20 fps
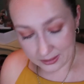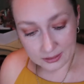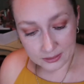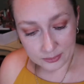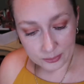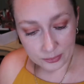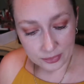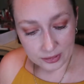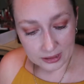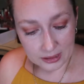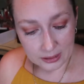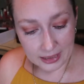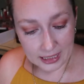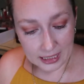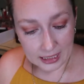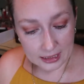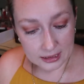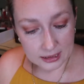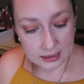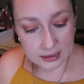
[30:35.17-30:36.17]
Oh, pretty
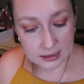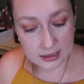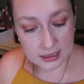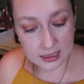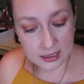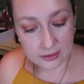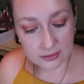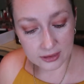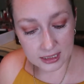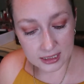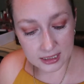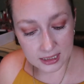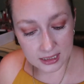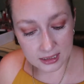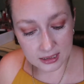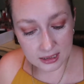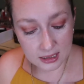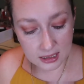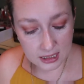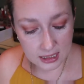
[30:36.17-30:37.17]
bad. So this
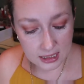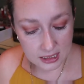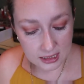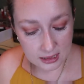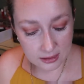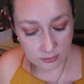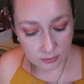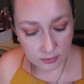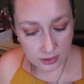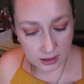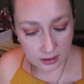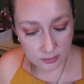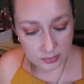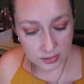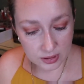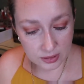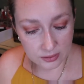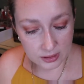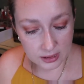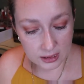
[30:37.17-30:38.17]
is the Rare
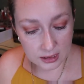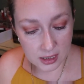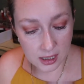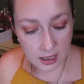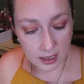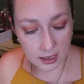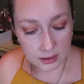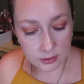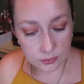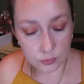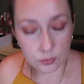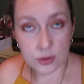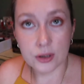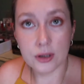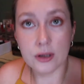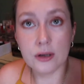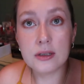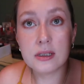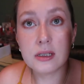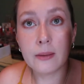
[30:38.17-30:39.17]
Beauty Kind
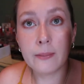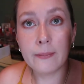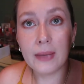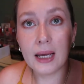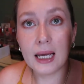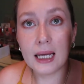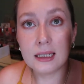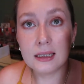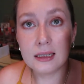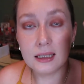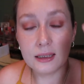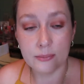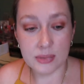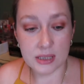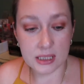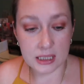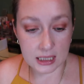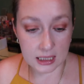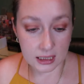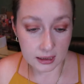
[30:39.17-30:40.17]
Words Matte
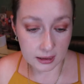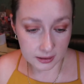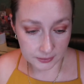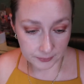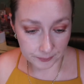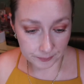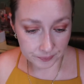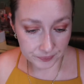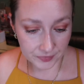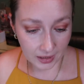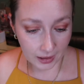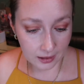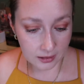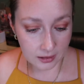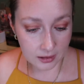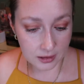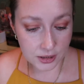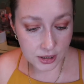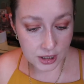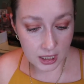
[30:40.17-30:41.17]
Lipstick in
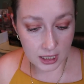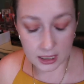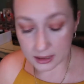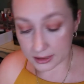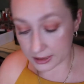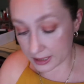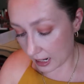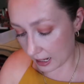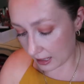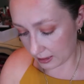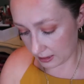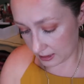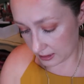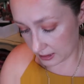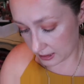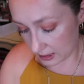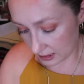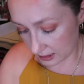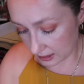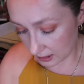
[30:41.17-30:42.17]
the shade
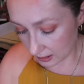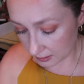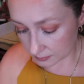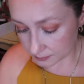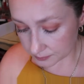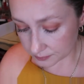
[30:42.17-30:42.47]
Talented.